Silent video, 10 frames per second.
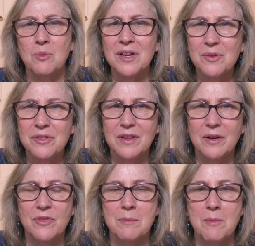what do you
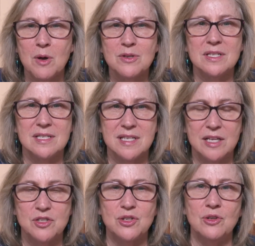think are the most
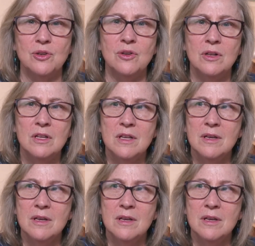essential